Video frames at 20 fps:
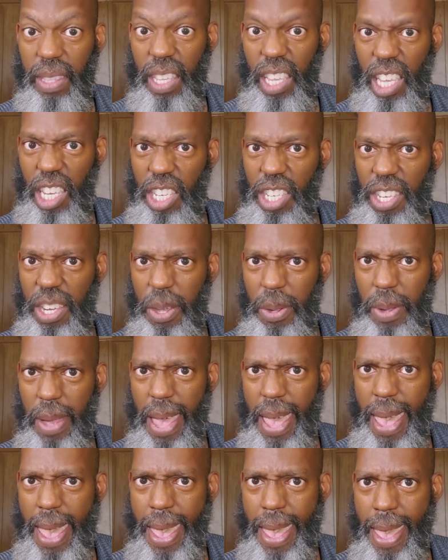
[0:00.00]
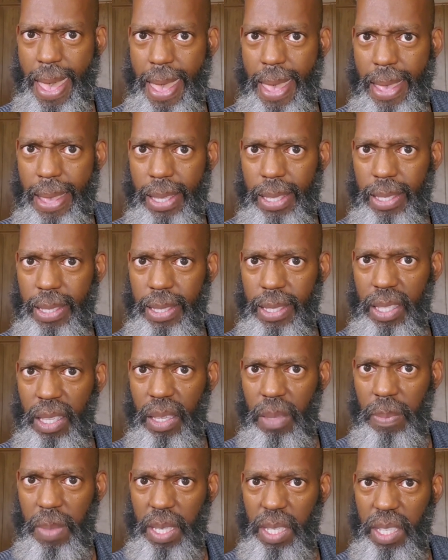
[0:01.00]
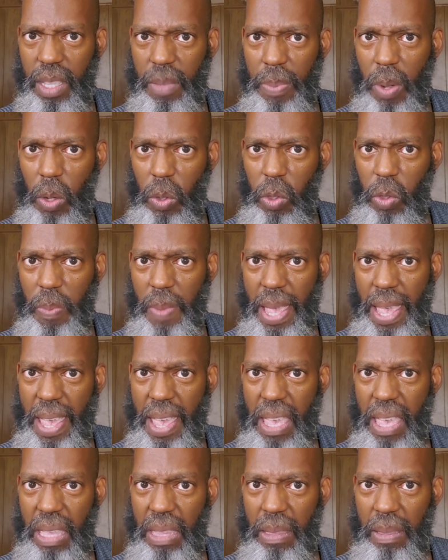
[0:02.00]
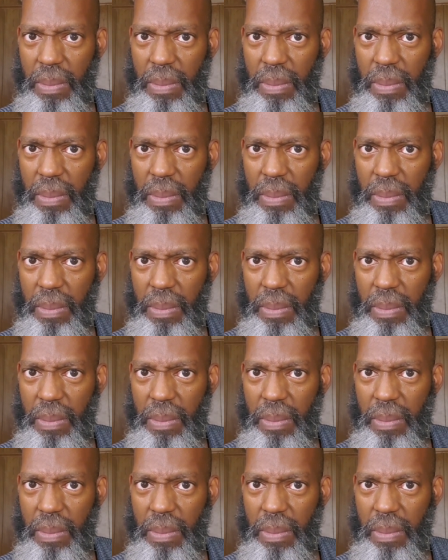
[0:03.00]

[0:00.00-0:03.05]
It's your ass, Mr. Postman.